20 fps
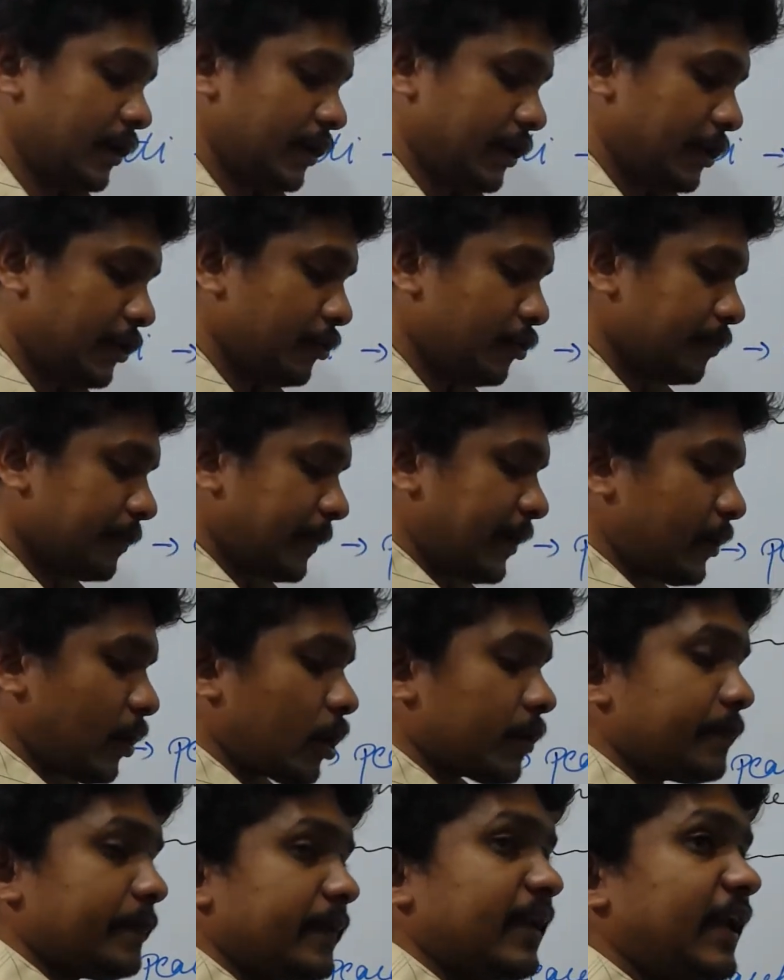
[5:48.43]
You may
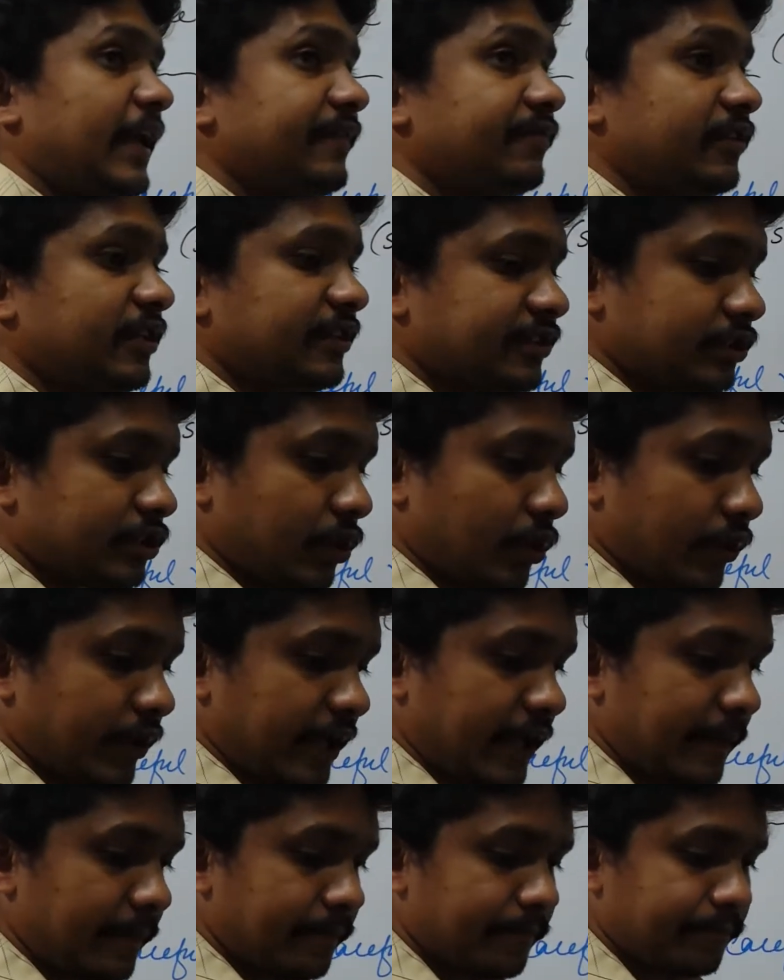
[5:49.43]
not believe this
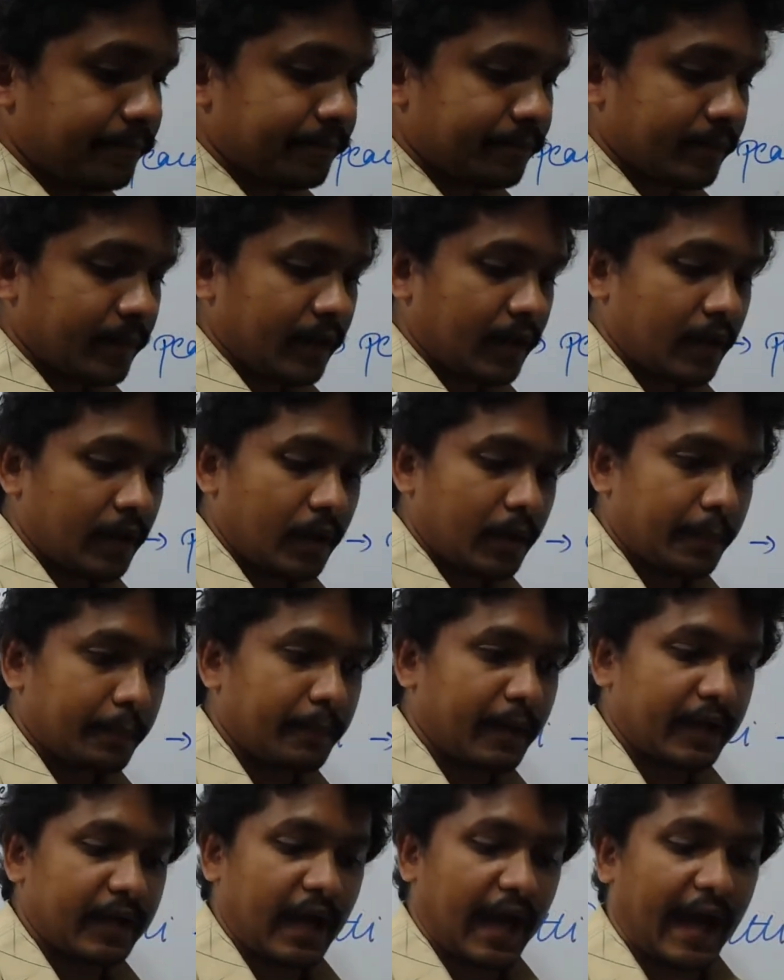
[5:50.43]
story,
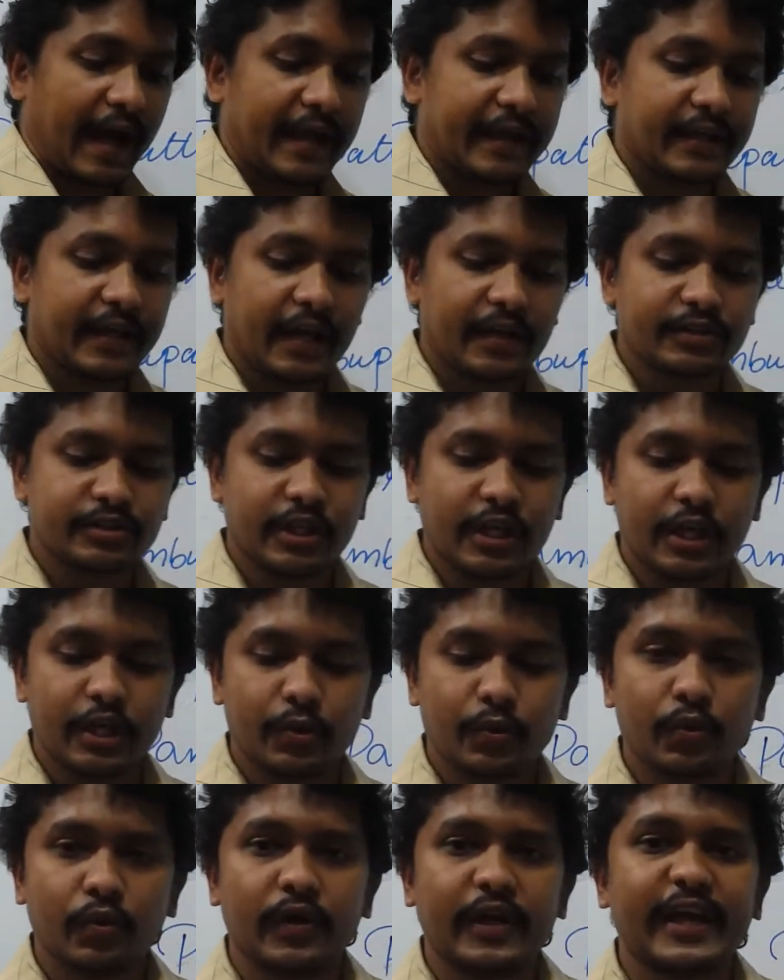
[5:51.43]
but I can tell
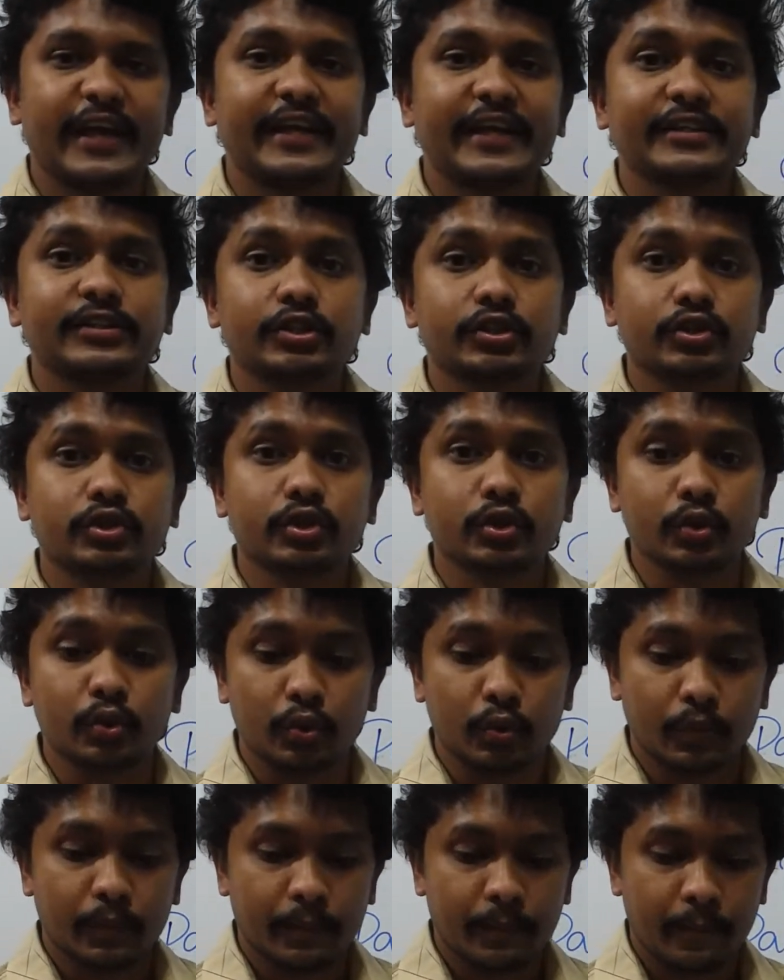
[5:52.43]
you it is
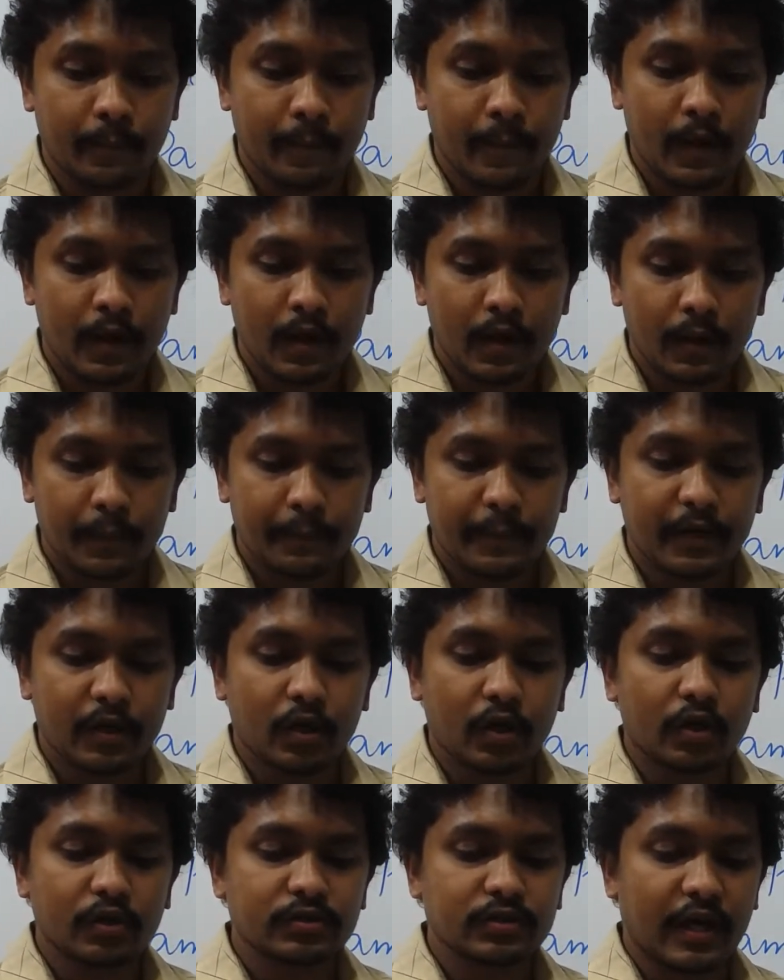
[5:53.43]
true
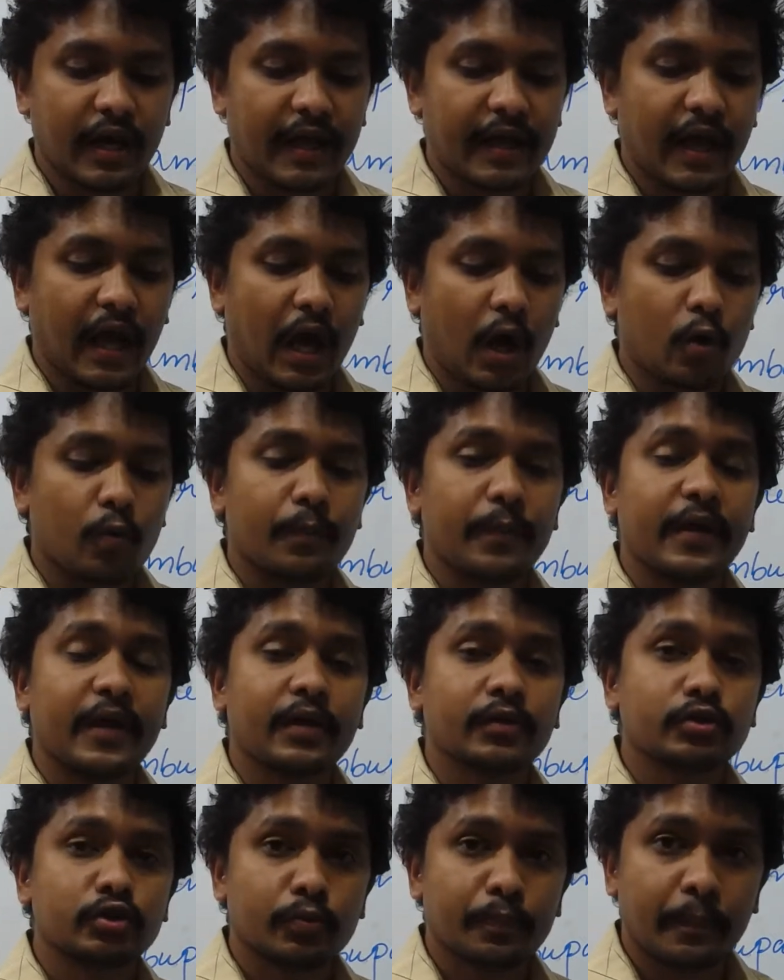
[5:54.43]
because I have
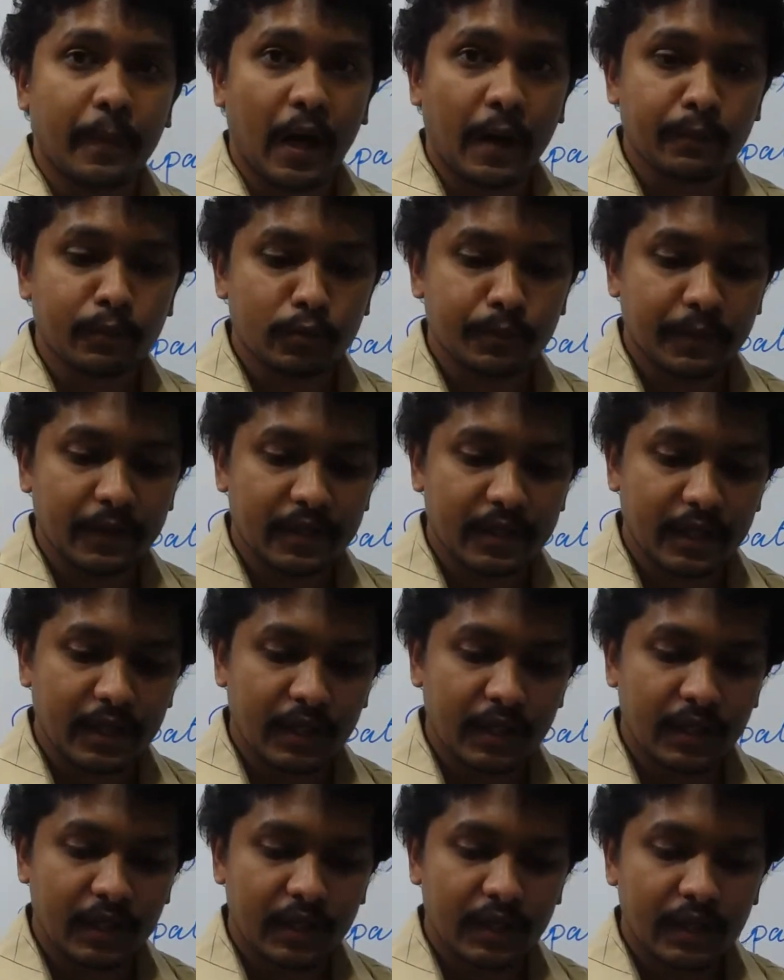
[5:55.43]
been to
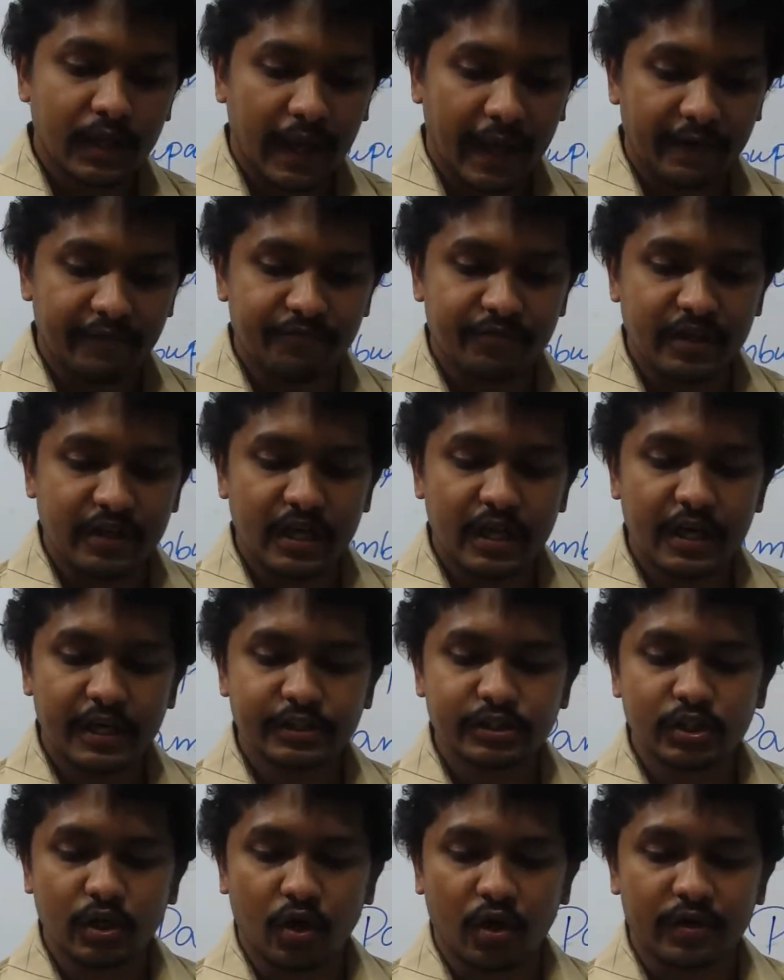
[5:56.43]
Pambupati, a
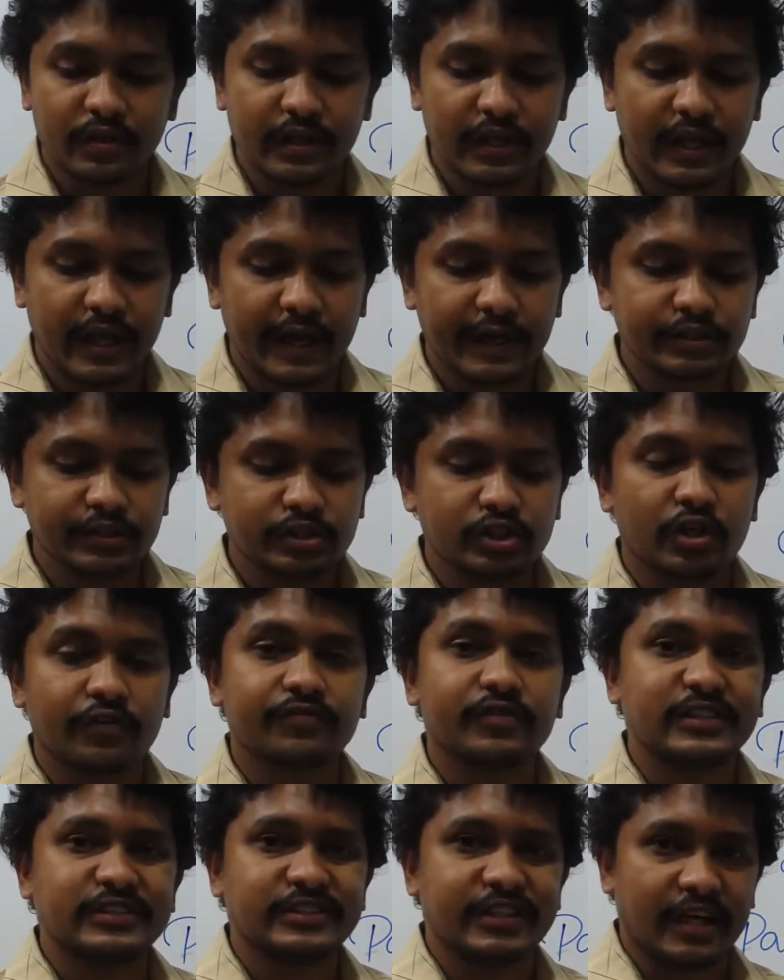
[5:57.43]
village on the edge of
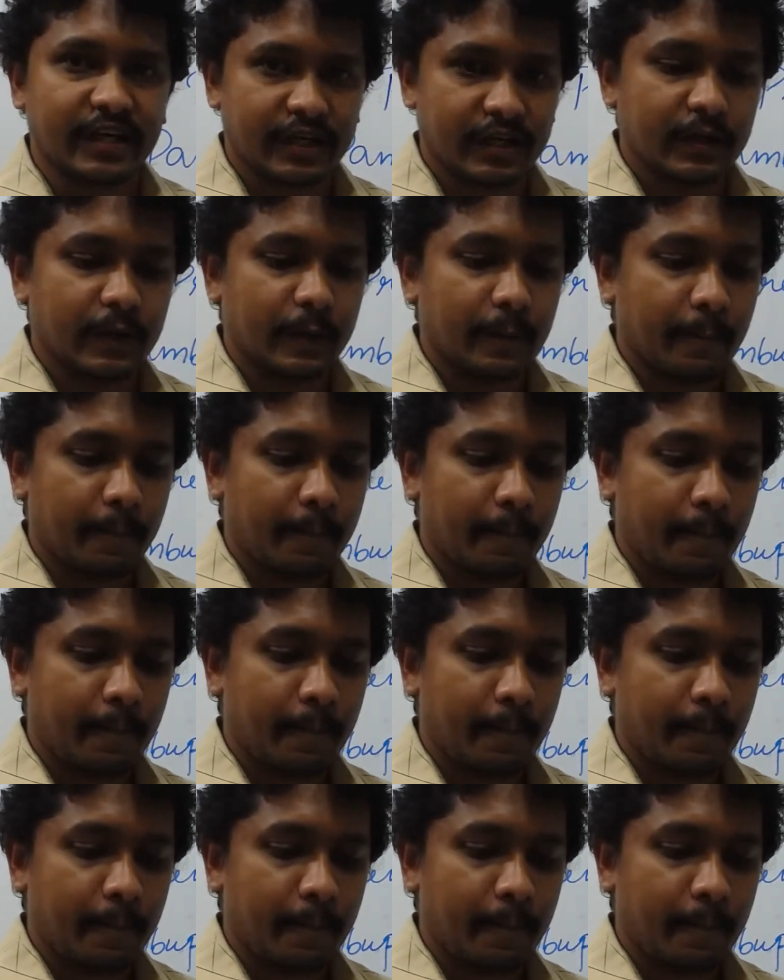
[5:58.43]
the jungle.